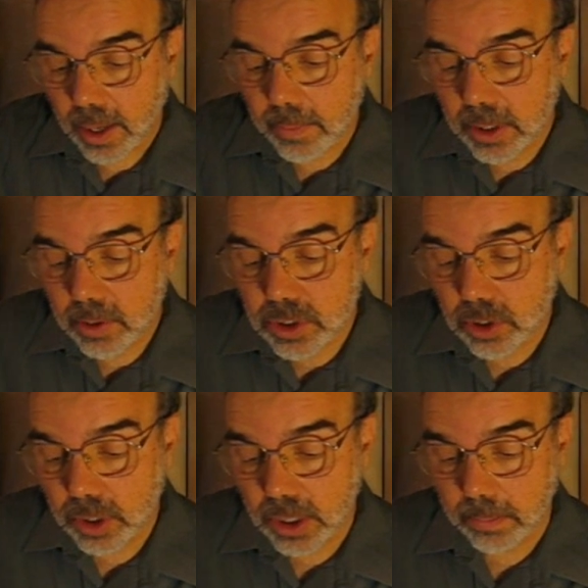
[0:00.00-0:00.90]
Emily was
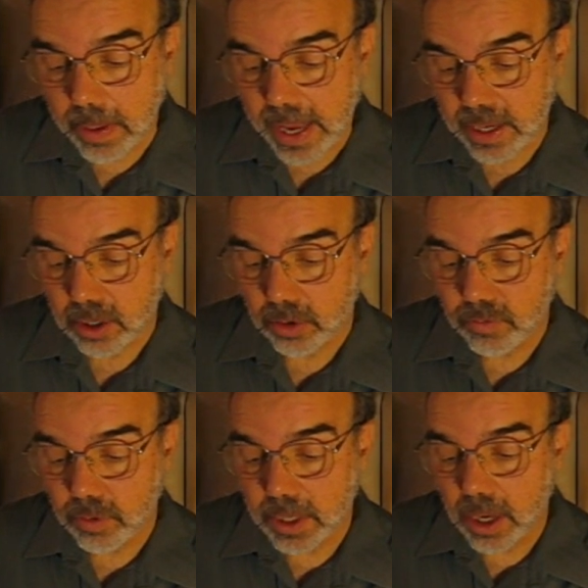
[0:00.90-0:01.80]
looking back at her
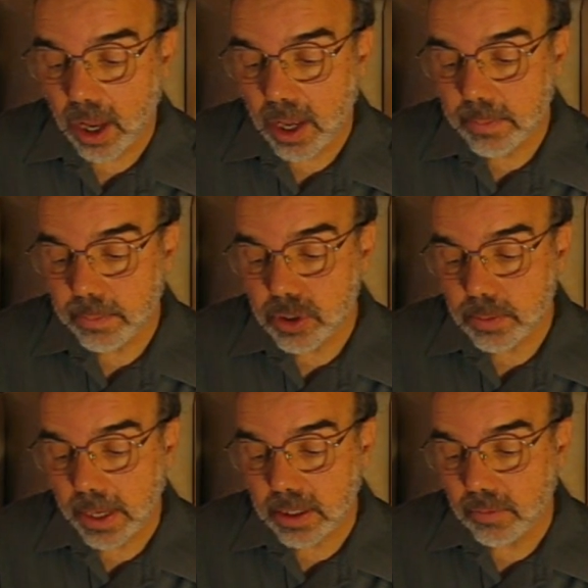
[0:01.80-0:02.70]
from the odd
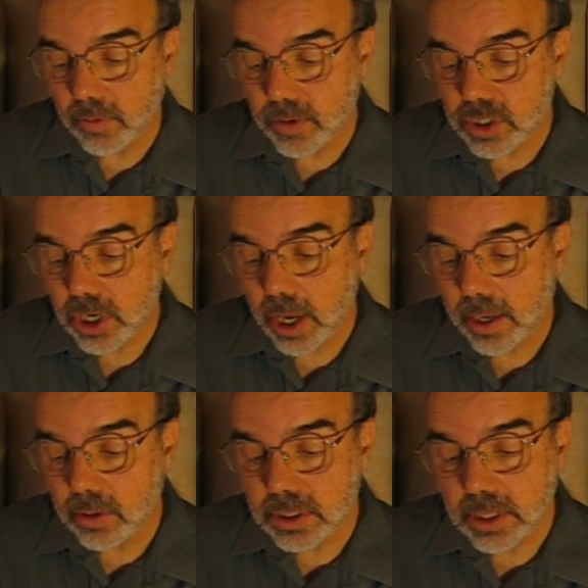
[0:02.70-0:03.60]
perspective of a
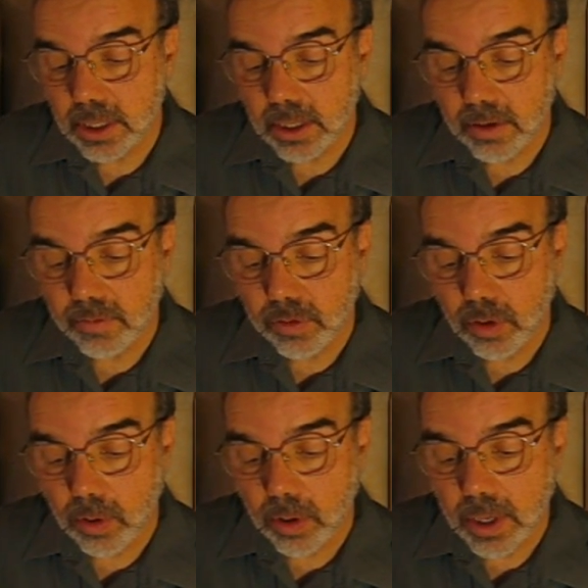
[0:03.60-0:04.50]
child sitting on a
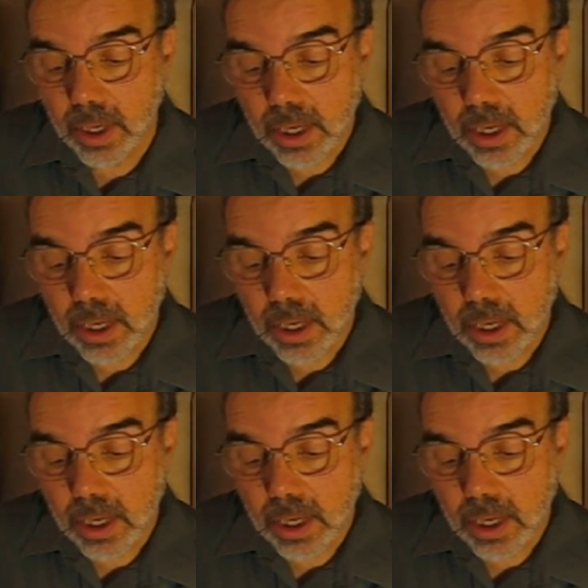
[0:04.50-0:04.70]
floor,